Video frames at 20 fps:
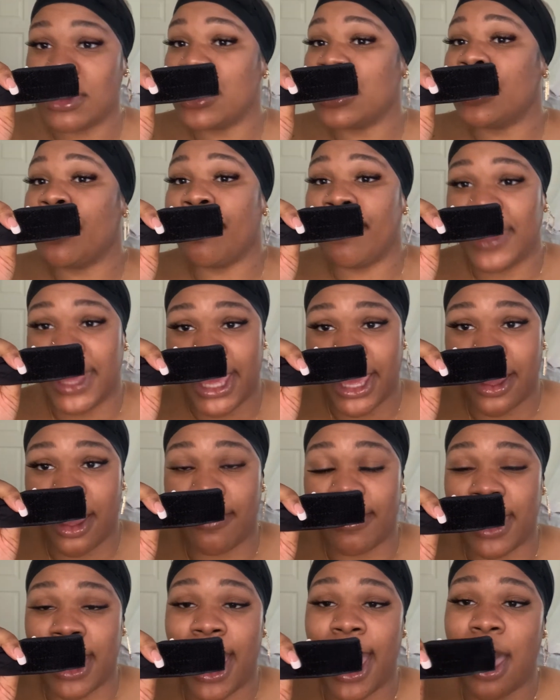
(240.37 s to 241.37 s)
big,
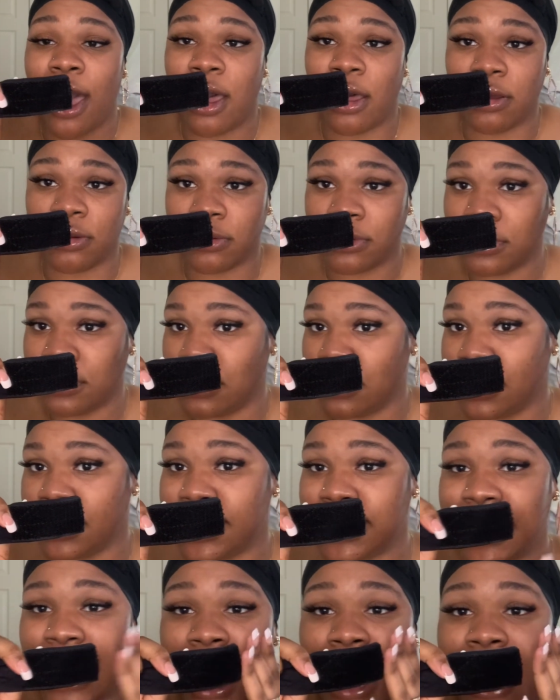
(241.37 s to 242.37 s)
how
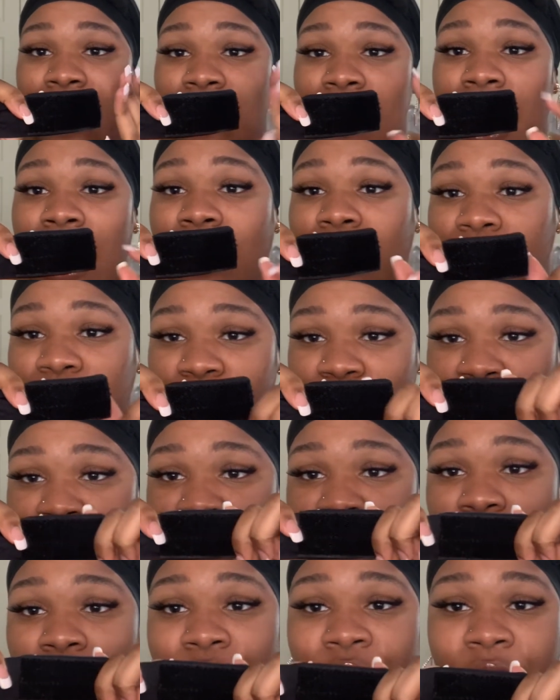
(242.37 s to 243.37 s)
tight or how loose
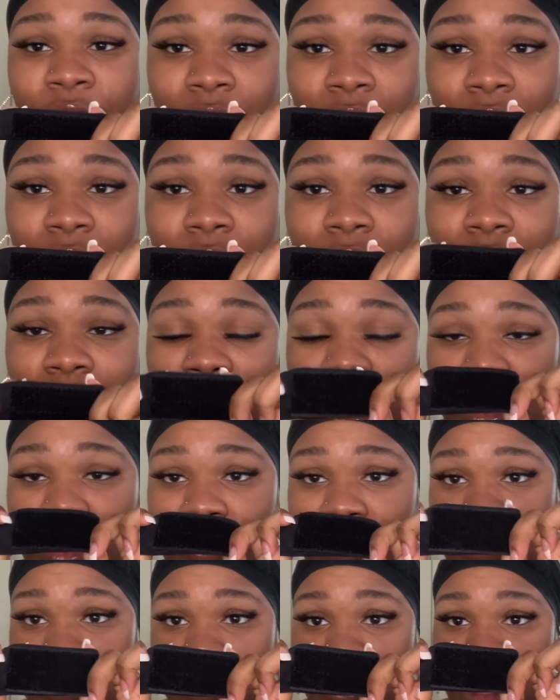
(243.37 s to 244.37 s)
you want your
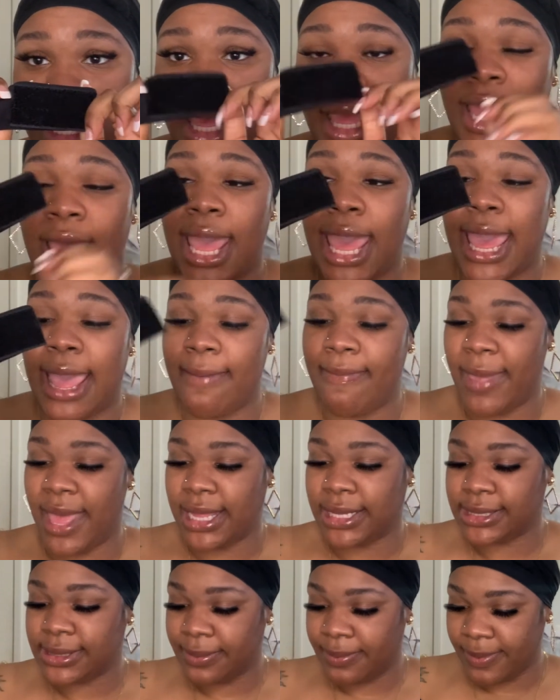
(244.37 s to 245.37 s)

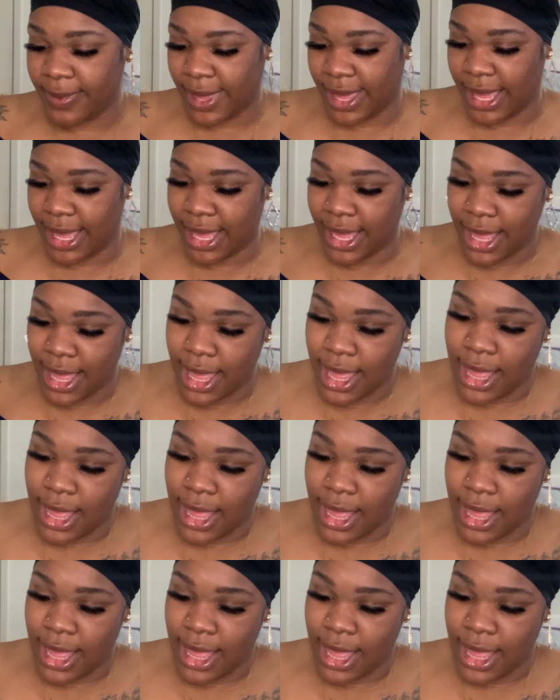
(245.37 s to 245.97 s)
headband to be.